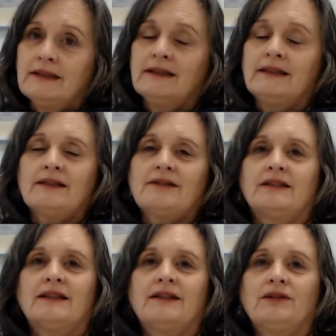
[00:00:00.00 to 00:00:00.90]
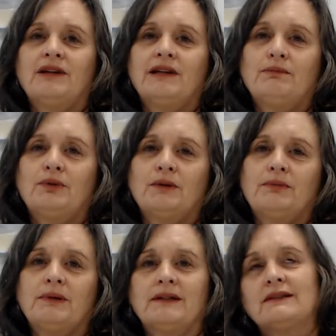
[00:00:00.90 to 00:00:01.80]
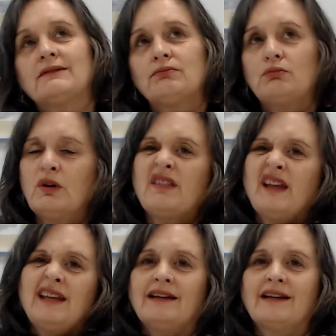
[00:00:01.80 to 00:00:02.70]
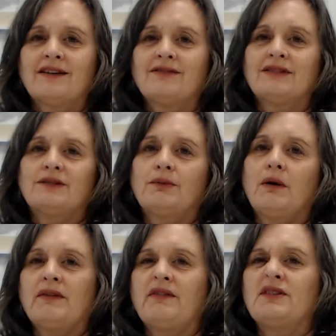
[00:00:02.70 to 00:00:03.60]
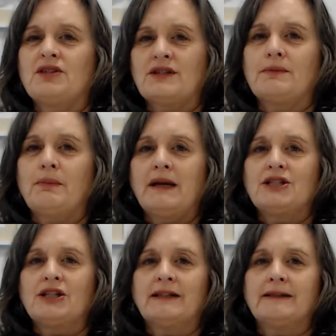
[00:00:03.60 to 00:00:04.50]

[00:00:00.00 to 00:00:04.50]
And as I said, the really important bit is, what are they getting out of it as well, other than just a paycheck?